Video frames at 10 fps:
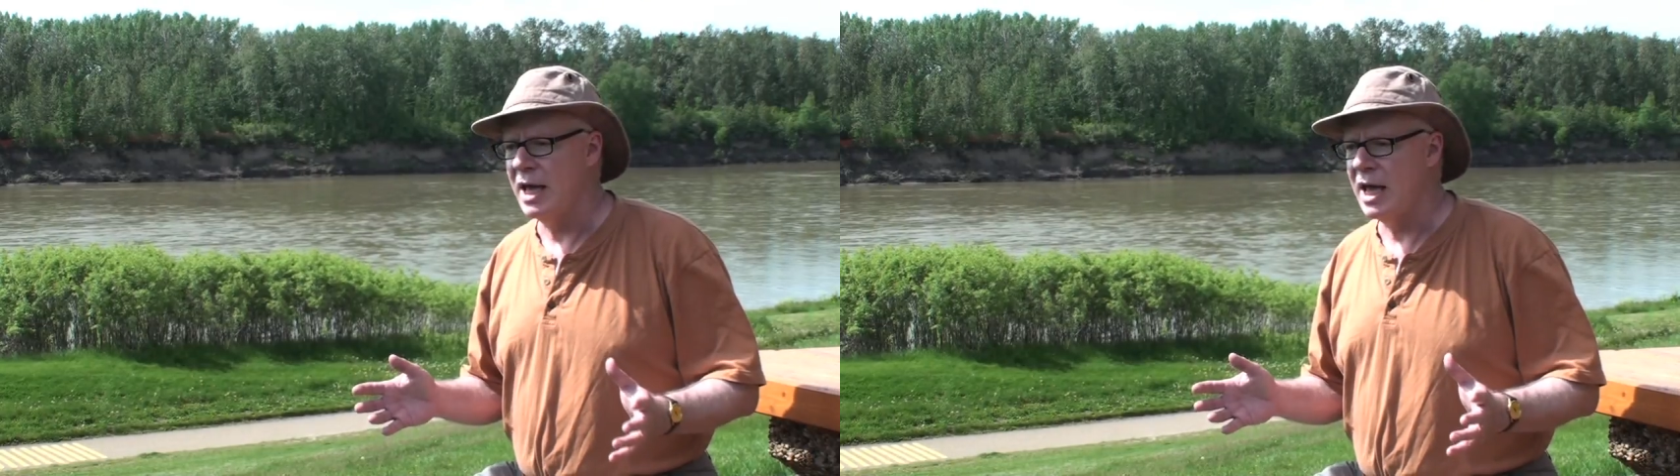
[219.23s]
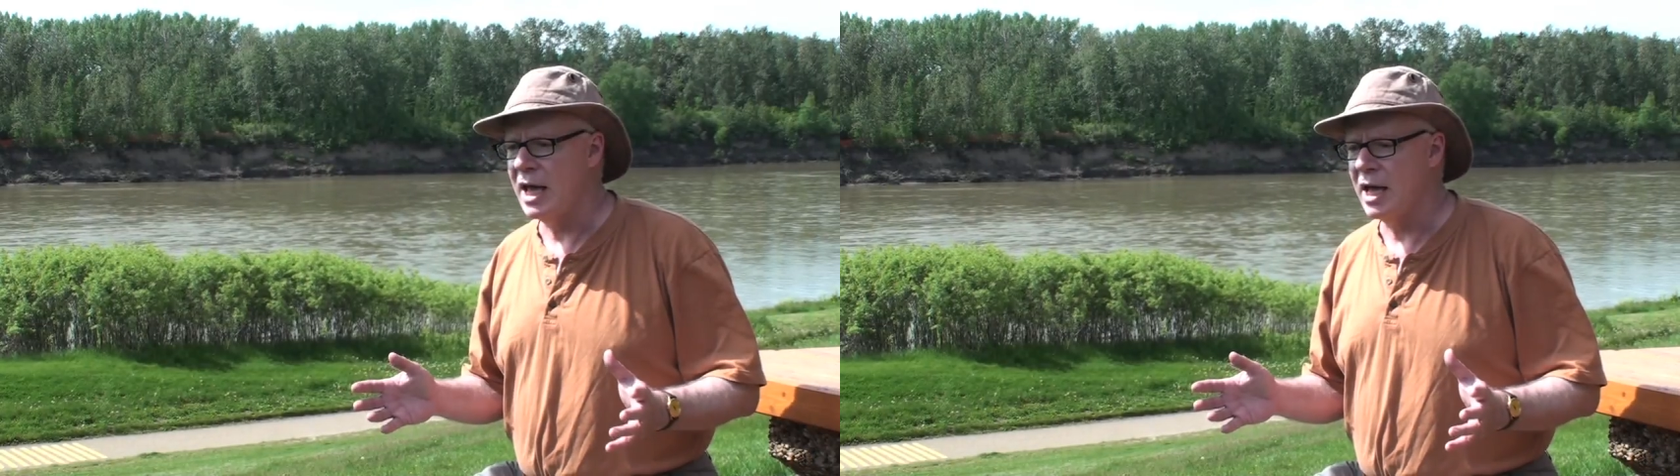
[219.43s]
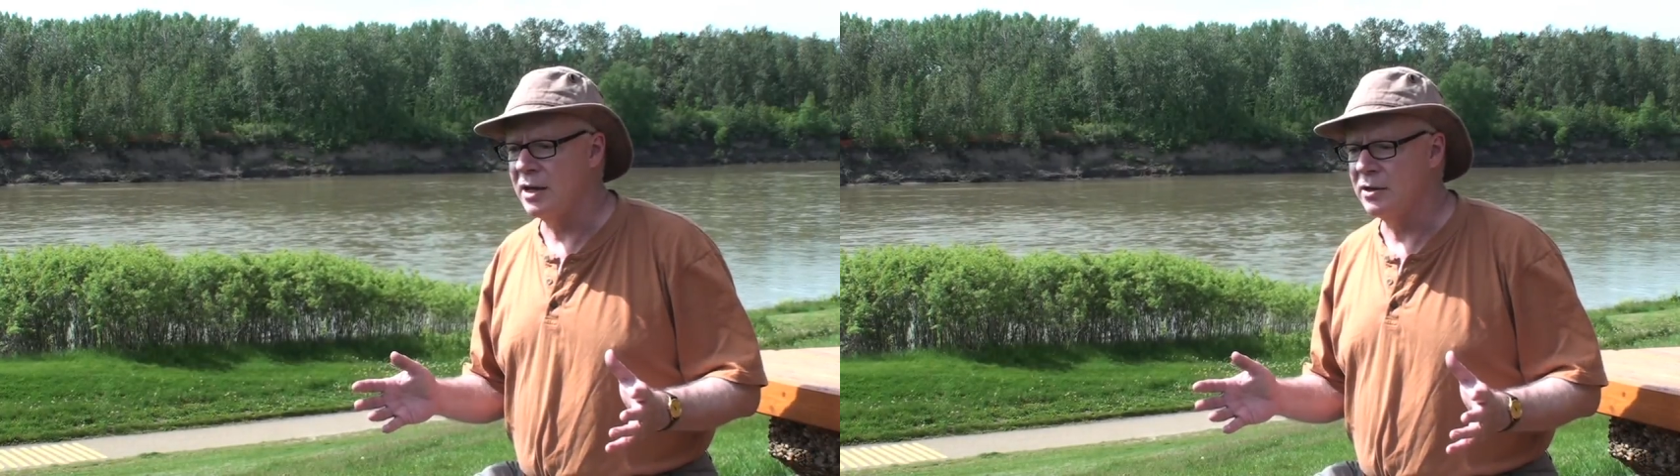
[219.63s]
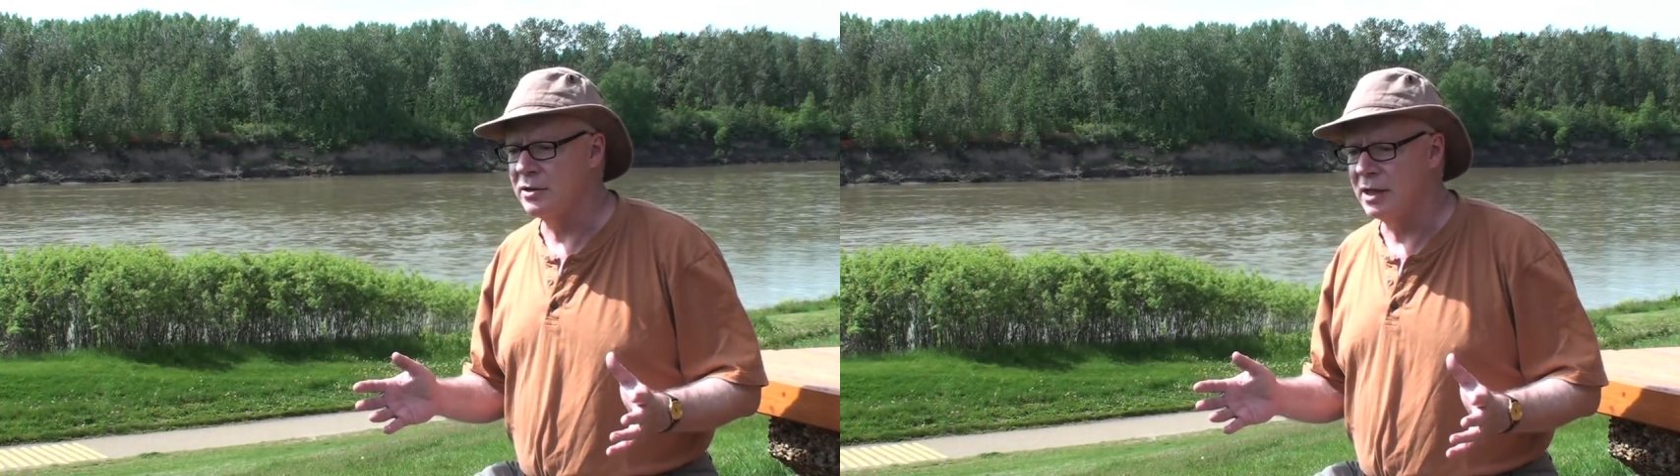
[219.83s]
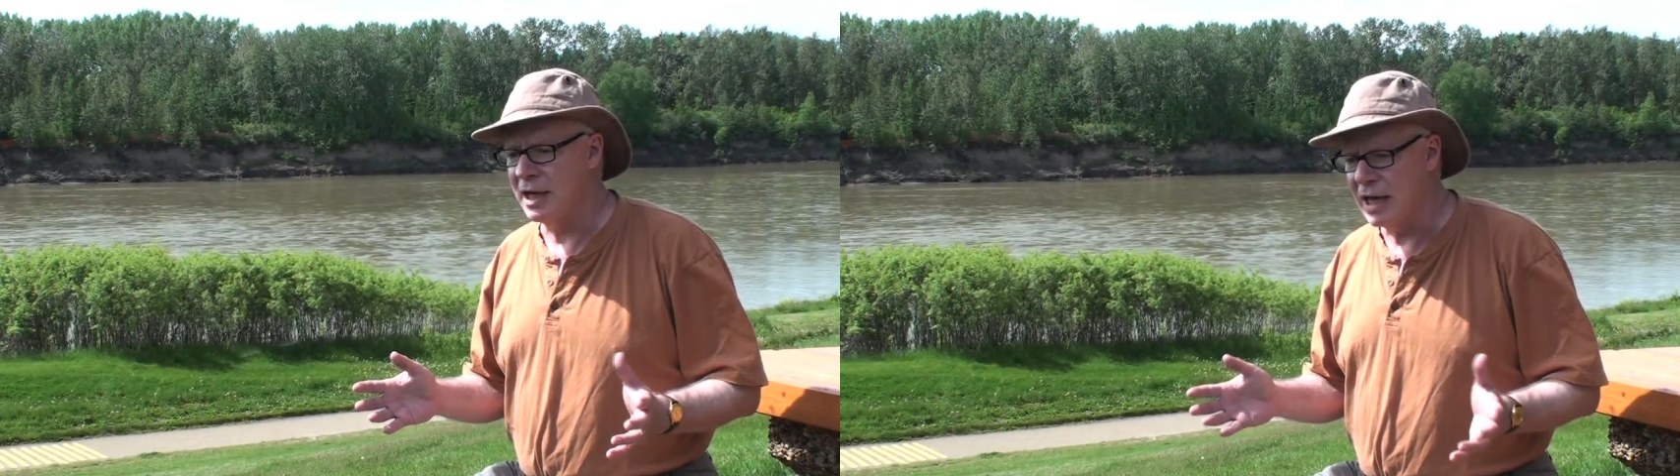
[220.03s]

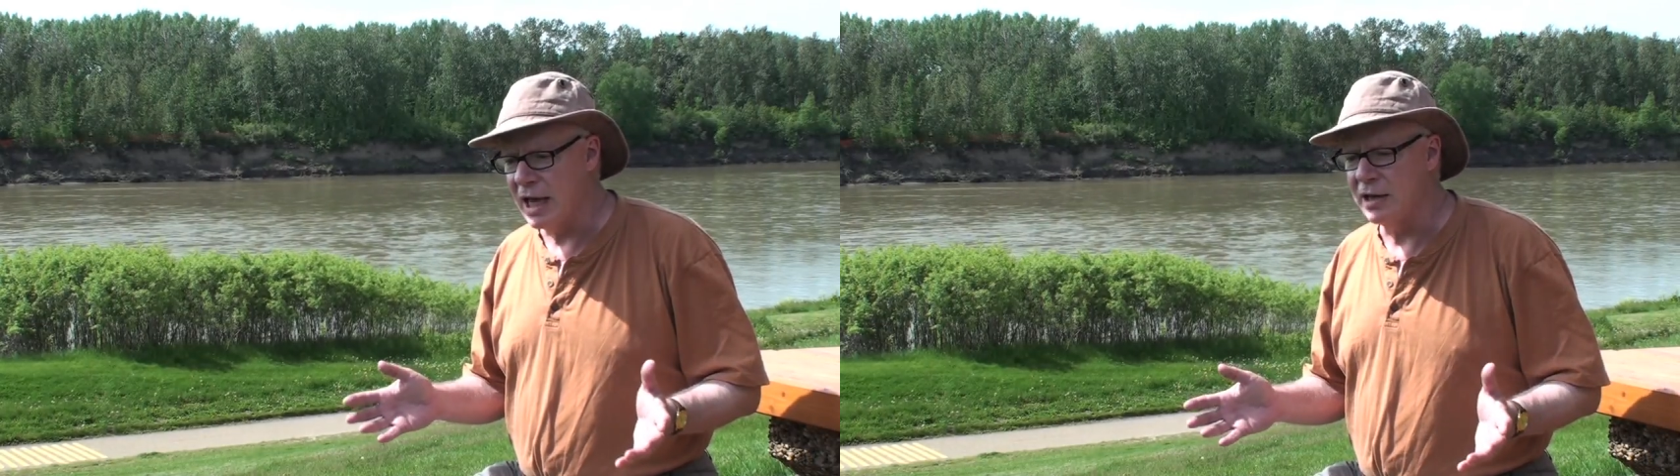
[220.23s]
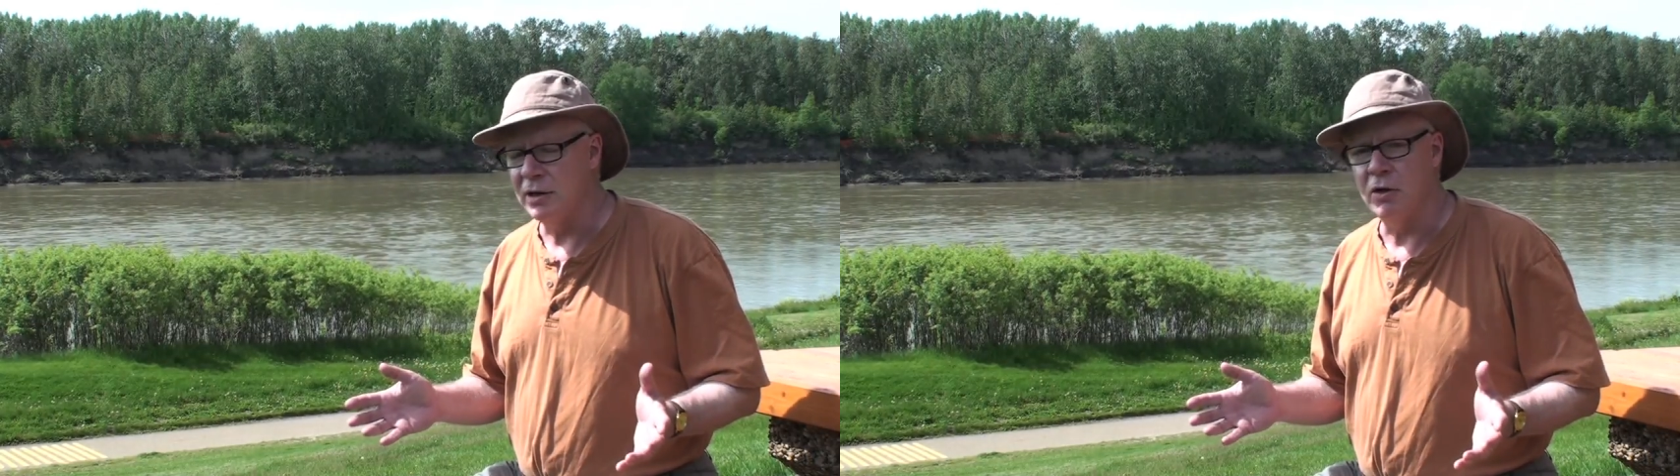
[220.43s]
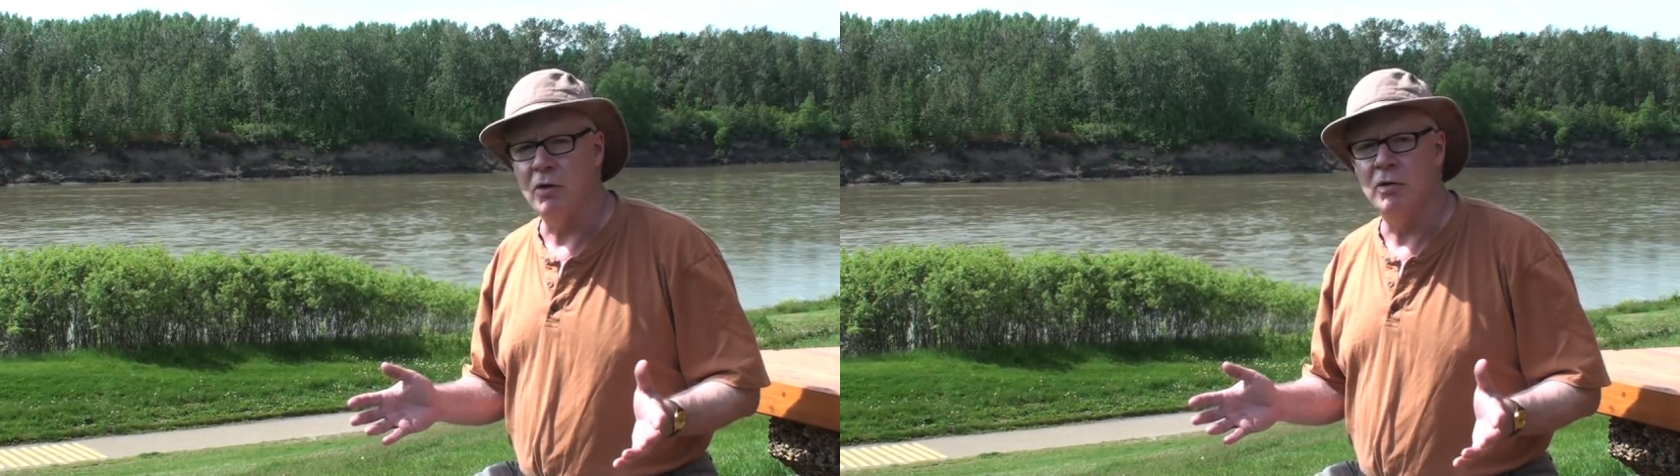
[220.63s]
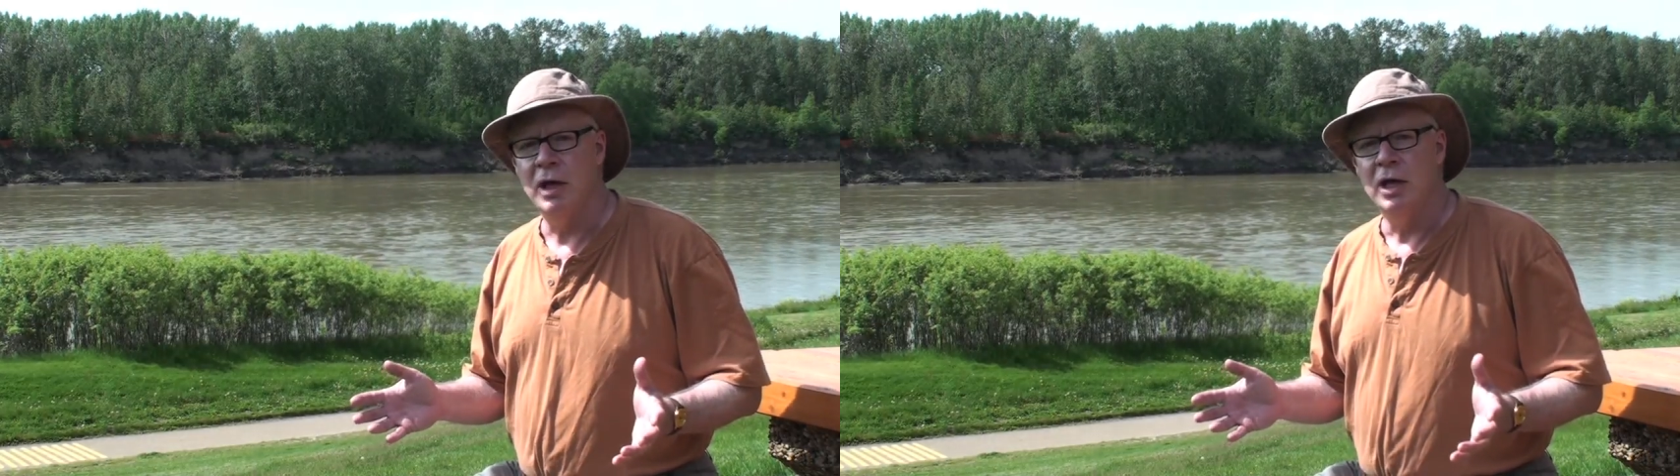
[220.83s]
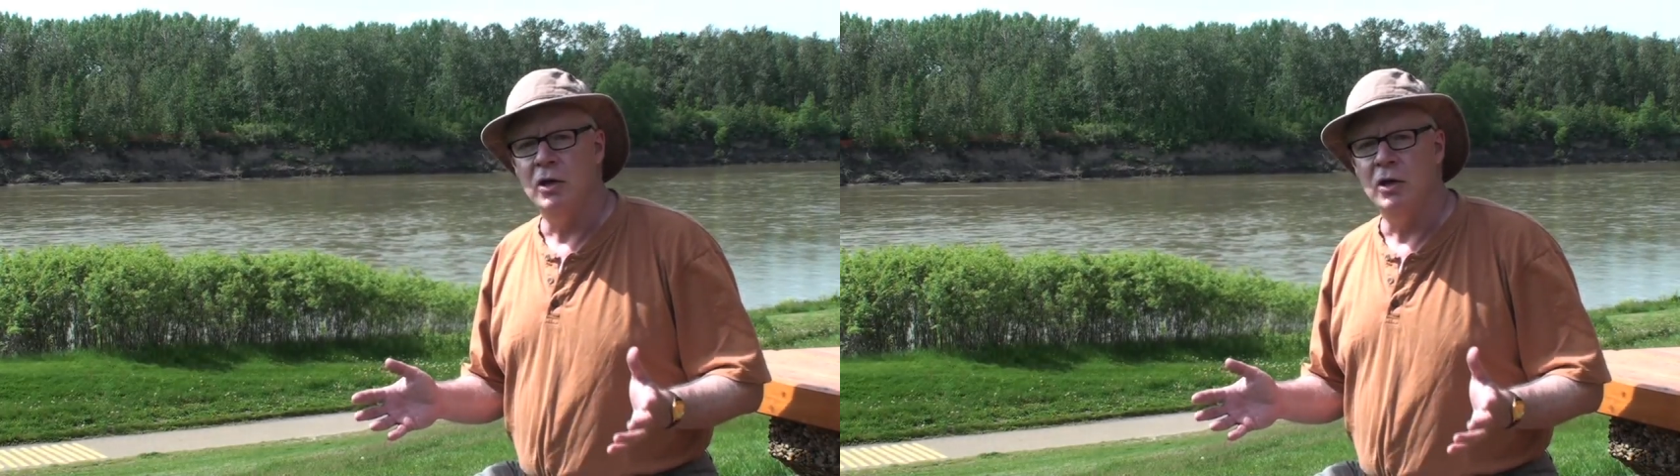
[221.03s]
And again, you know,